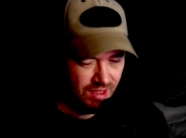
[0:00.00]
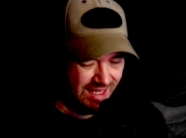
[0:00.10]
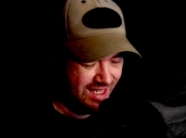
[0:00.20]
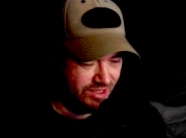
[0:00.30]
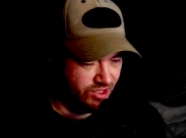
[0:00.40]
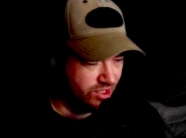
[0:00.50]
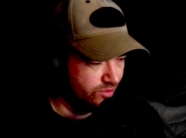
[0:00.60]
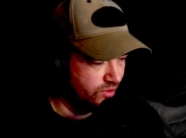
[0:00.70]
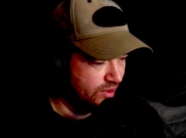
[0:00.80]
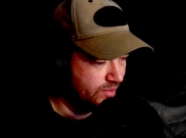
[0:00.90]
yeah, I just
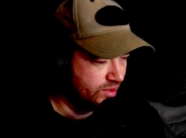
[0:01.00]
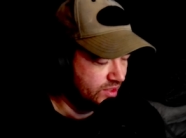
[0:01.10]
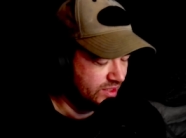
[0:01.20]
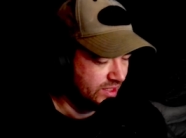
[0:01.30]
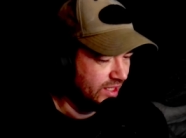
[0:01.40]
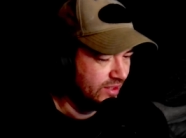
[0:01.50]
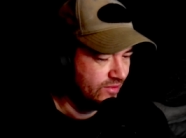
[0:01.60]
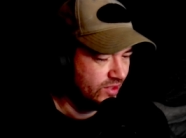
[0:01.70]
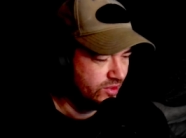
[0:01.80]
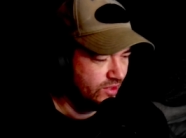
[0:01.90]
don't do it because it's like,
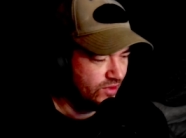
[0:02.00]
if I,